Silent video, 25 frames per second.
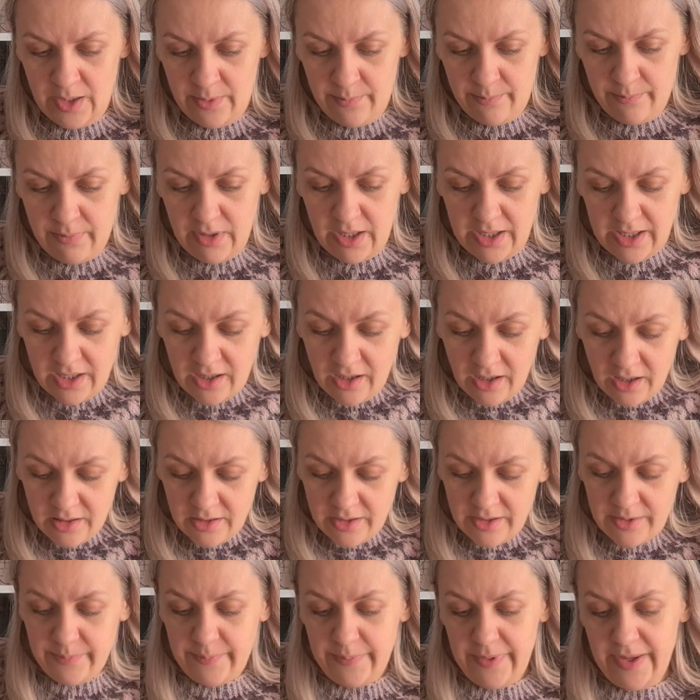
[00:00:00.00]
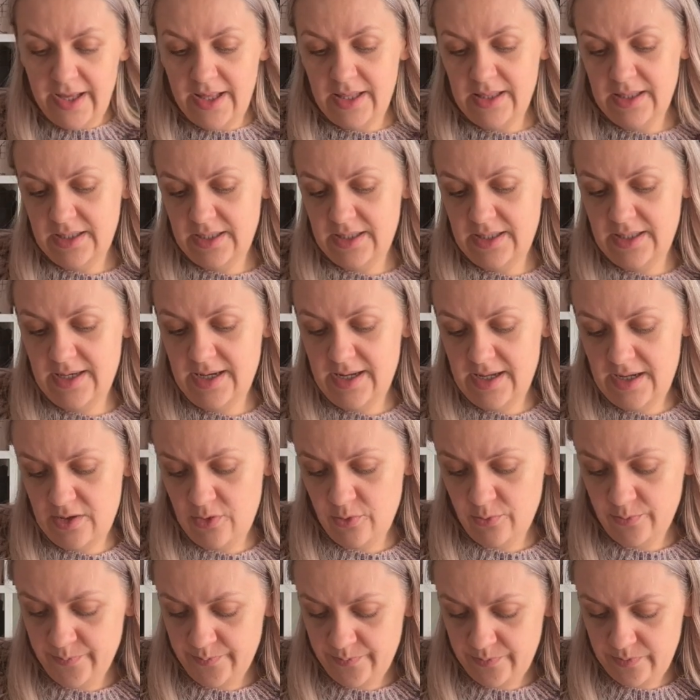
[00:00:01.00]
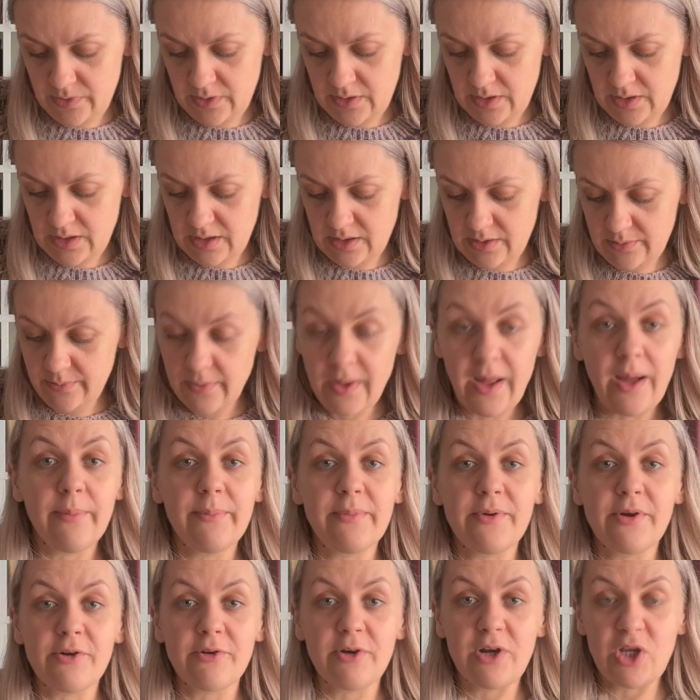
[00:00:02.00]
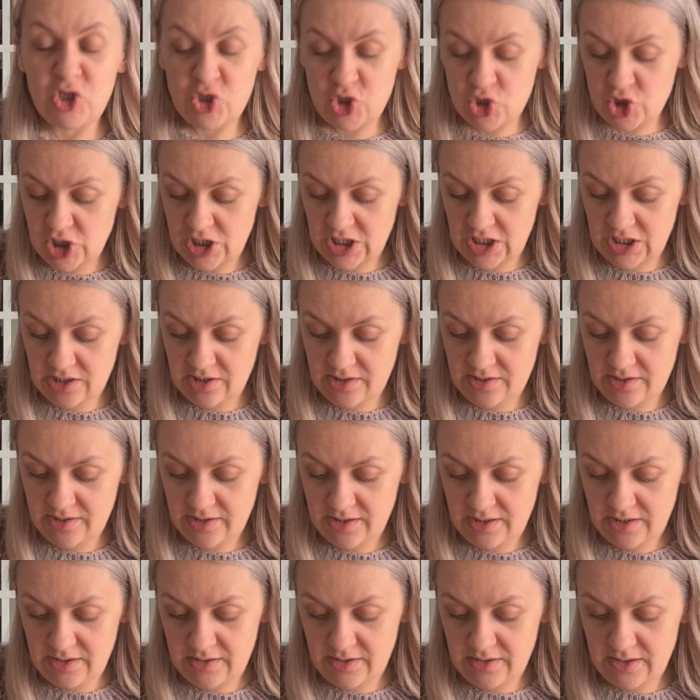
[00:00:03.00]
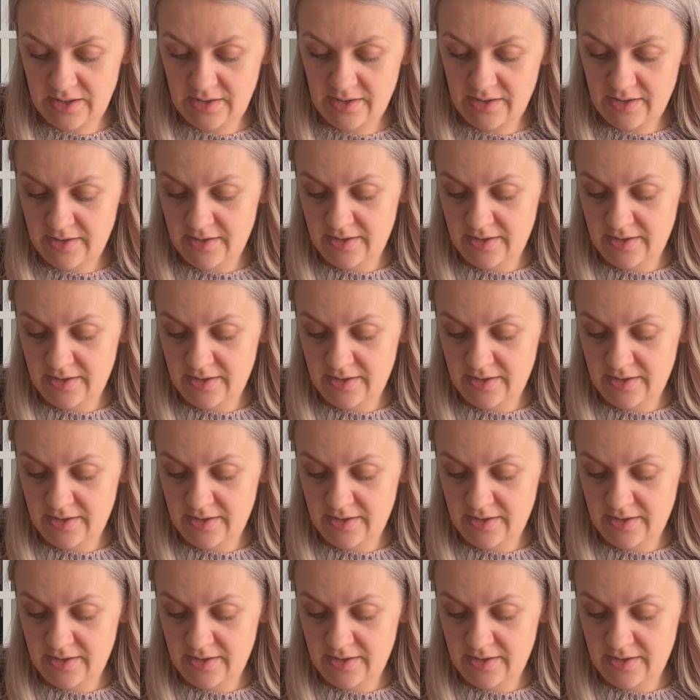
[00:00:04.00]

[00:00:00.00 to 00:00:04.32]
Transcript: my color palette now, I'm arranging it in